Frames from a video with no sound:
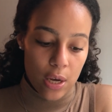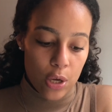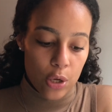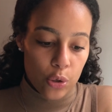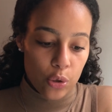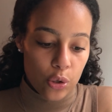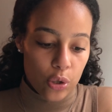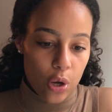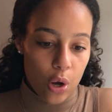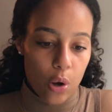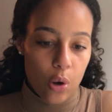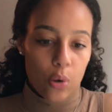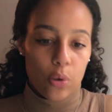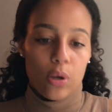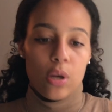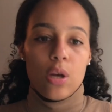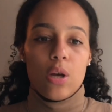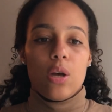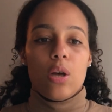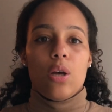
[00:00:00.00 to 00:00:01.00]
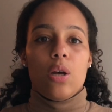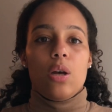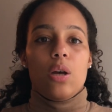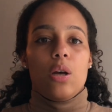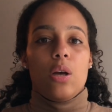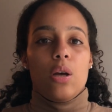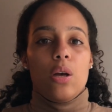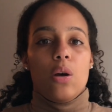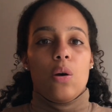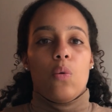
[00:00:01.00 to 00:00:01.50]
So
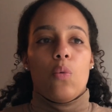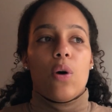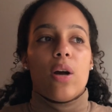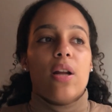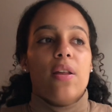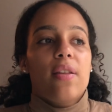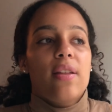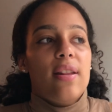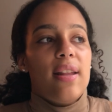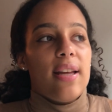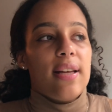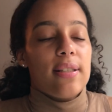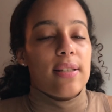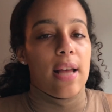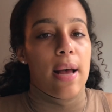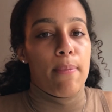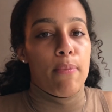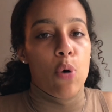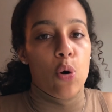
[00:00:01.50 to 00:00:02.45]
one of the things that